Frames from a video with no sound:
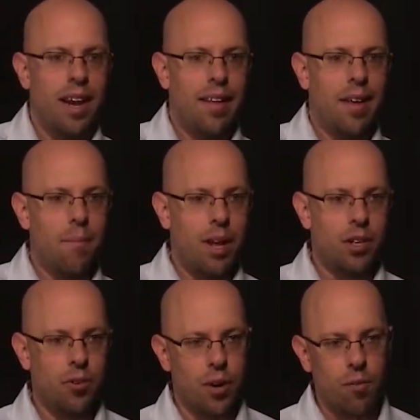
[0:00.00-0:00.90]
And that
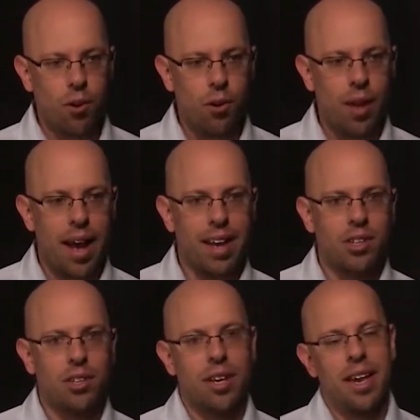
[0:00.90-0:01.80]
mentoring role
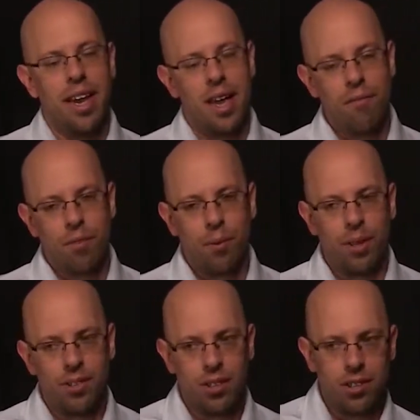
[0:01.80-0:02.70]
actually
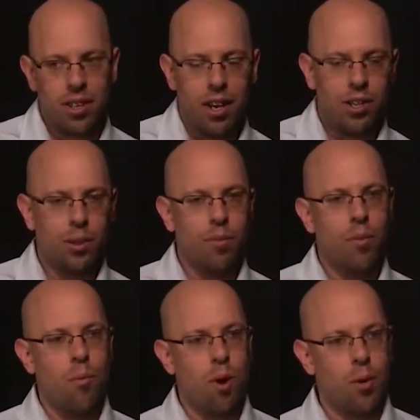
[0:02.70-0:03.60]
influences some of
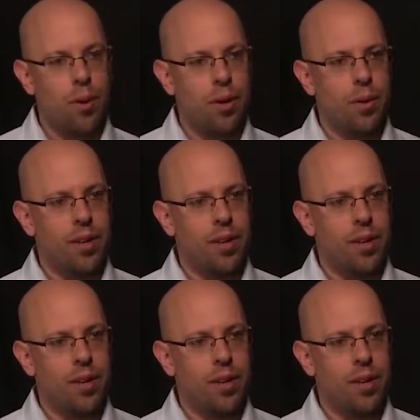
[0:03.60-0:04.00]
the work we do.